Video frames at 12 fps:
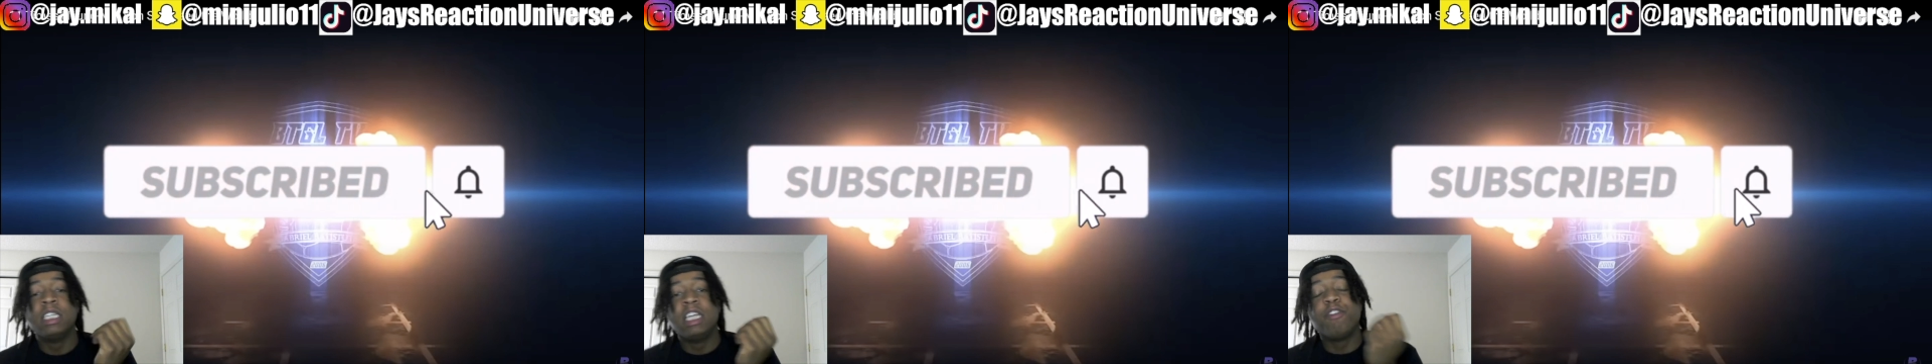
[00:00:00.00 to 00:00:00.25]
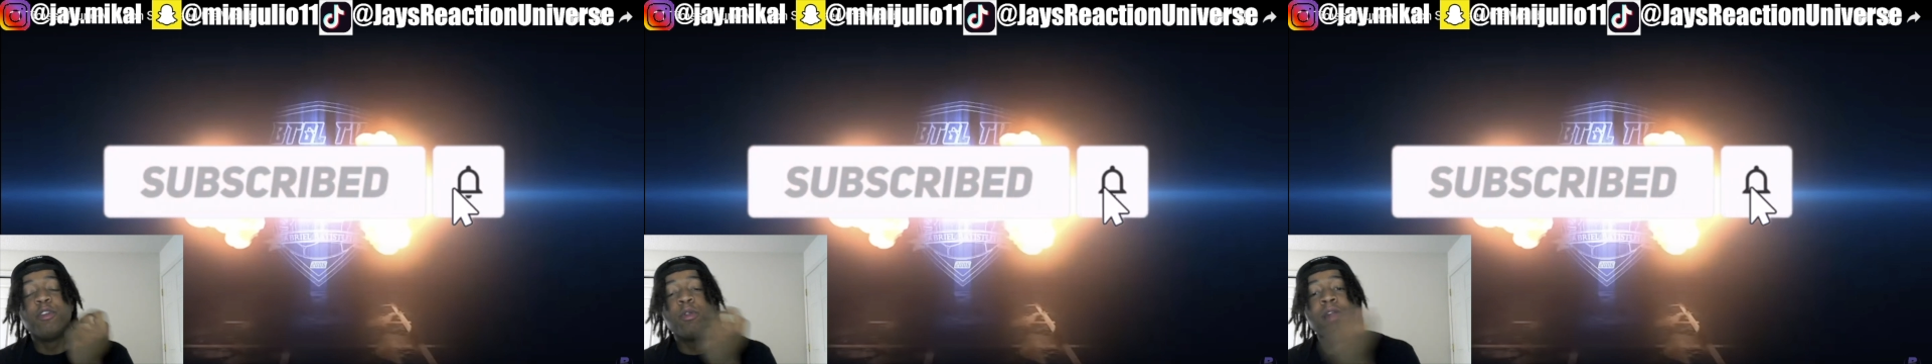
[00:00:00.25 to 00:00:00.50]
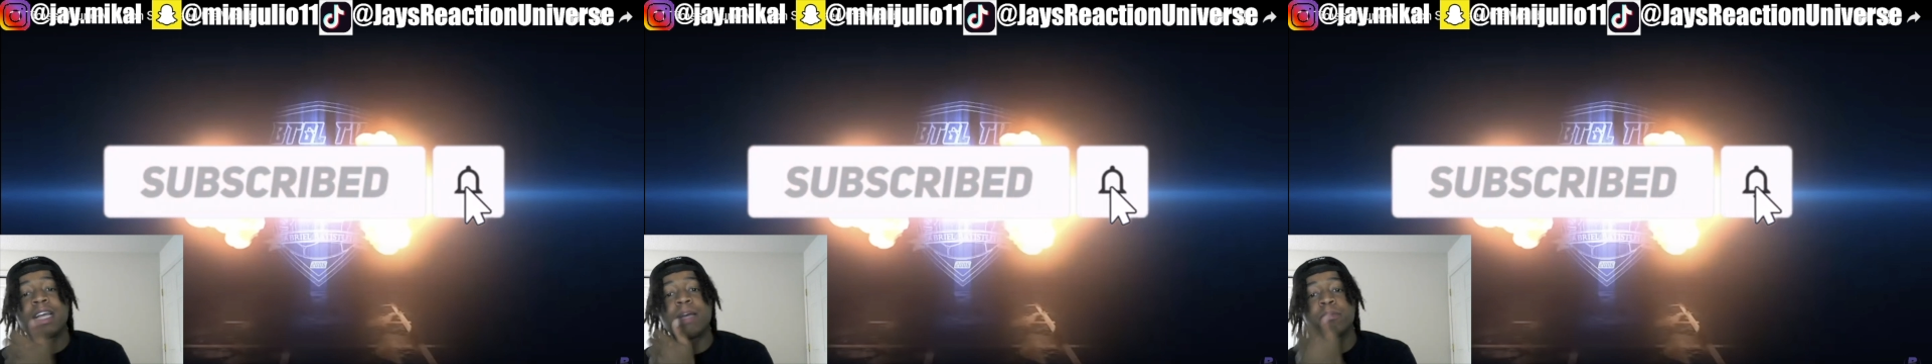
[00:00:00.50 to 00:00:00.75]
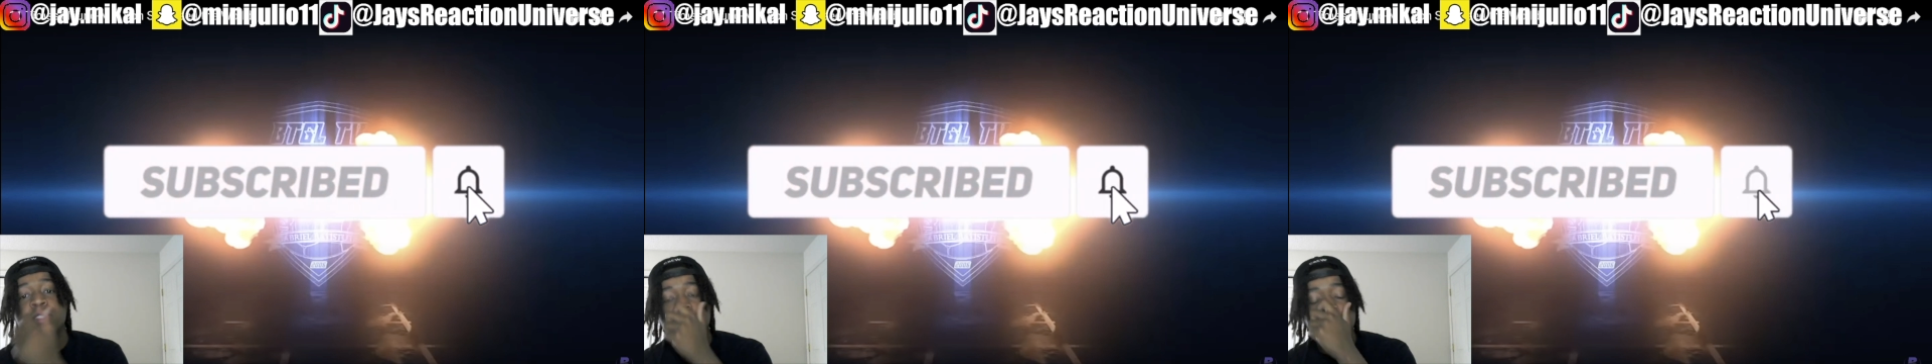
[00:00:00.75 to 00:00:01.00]
If you're new, like,
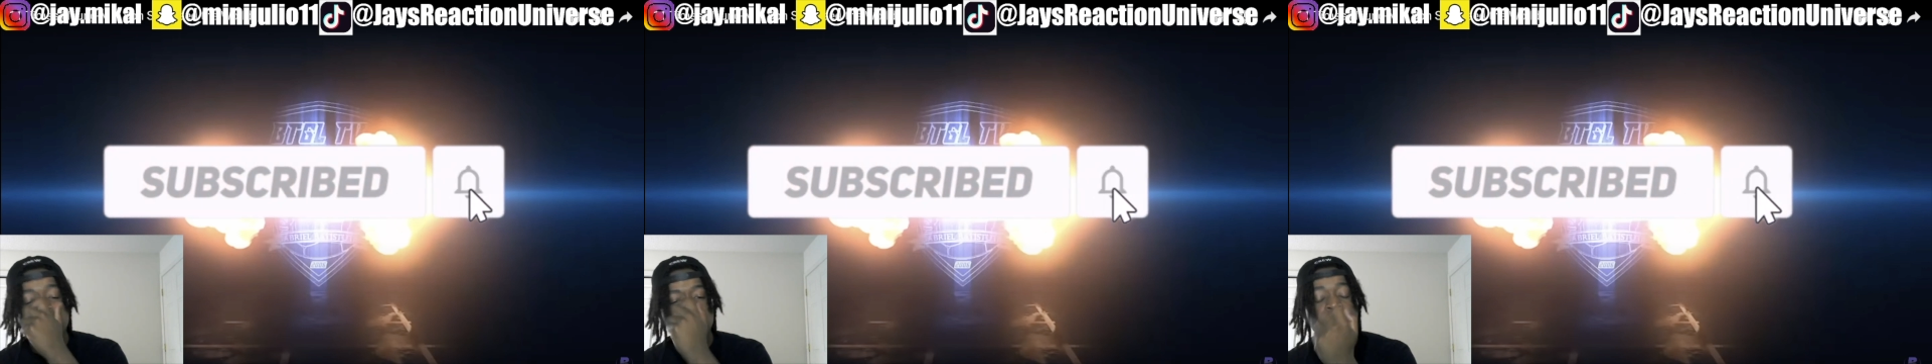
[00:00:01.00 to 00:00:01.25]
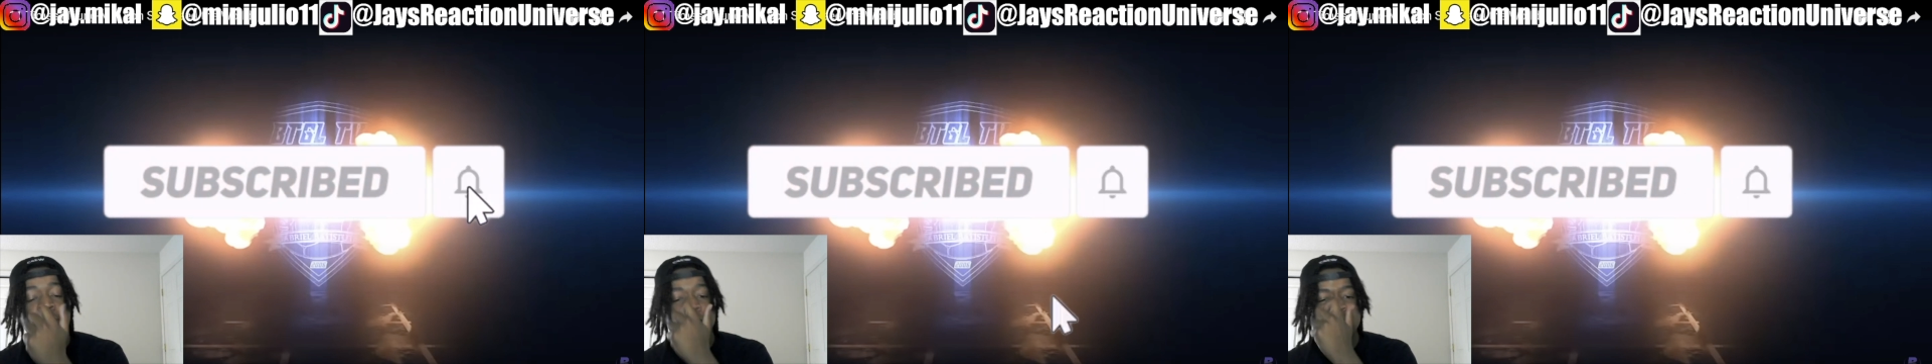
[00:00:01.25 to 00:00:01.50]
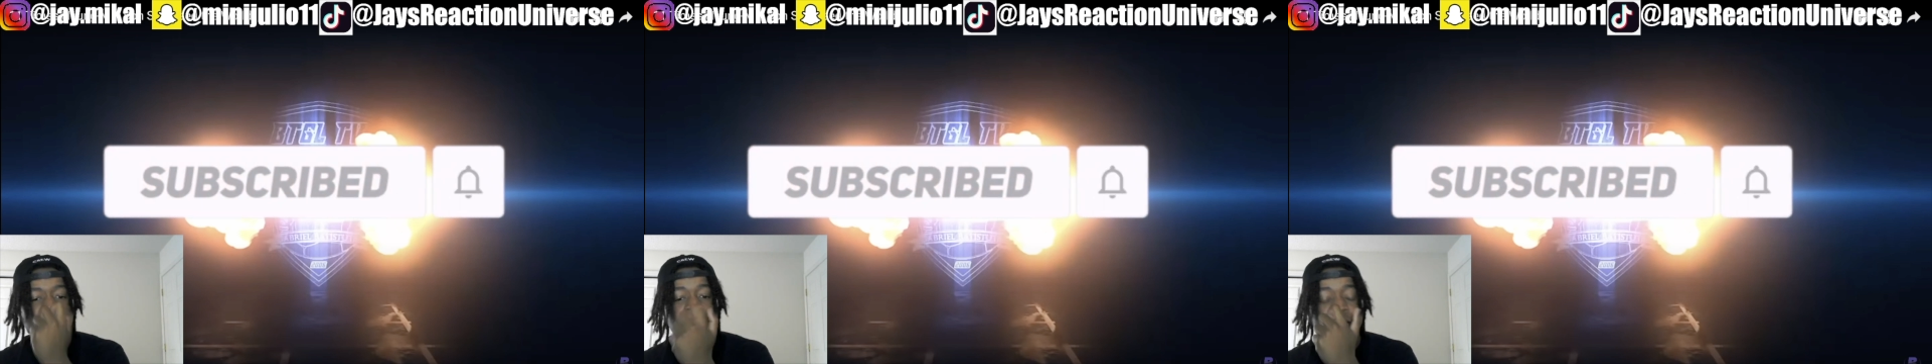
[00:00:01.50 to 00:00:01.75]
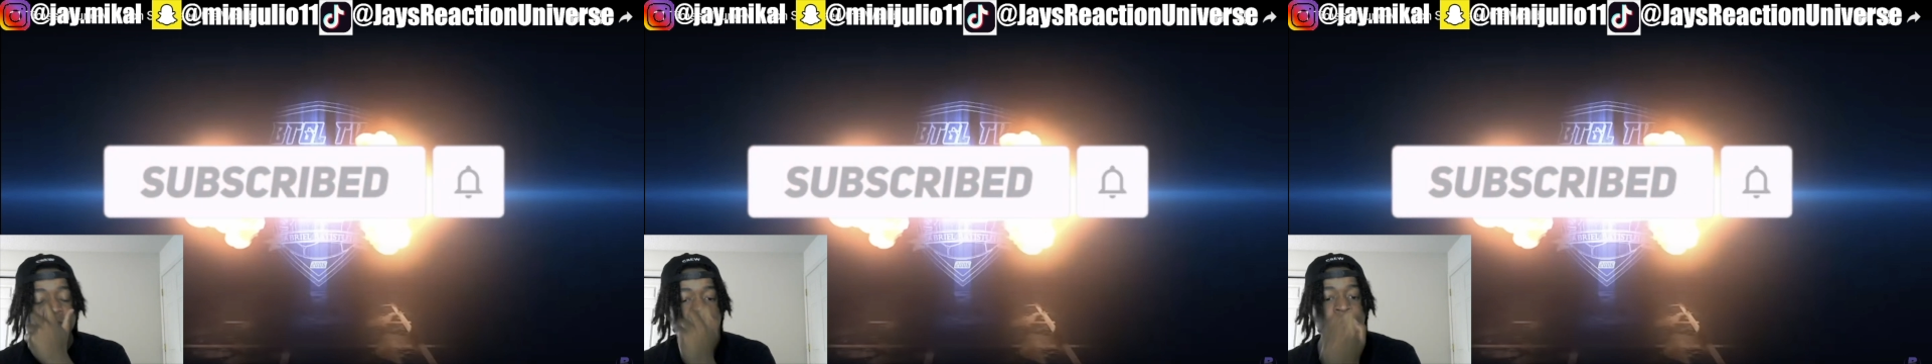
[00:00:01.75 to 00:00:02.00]
comment, subscribe, we're on the road to
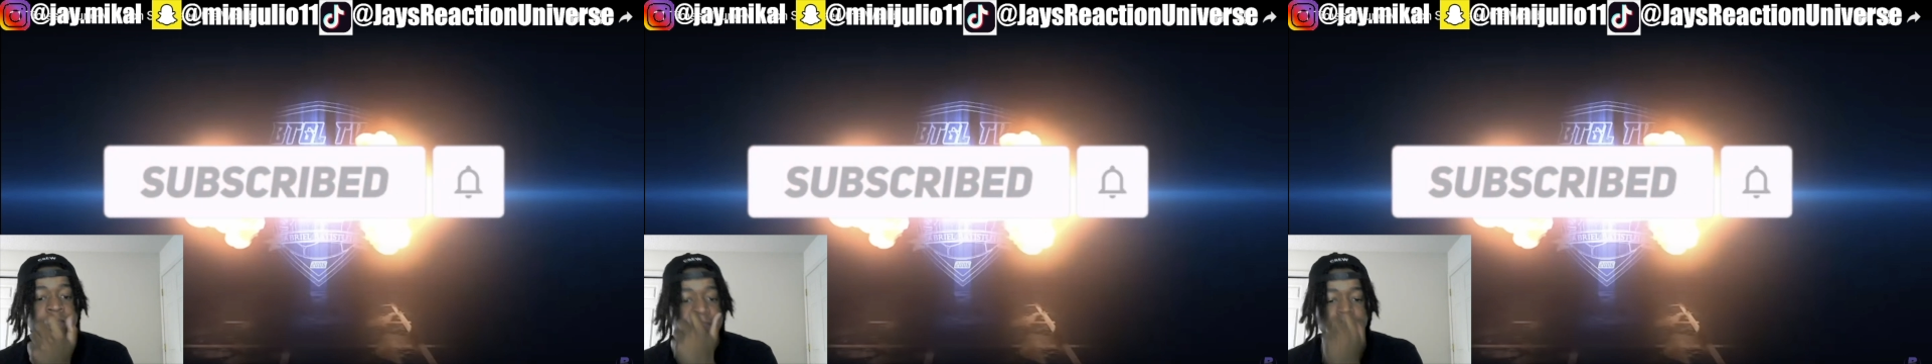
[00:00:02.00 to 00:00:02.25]
1,000.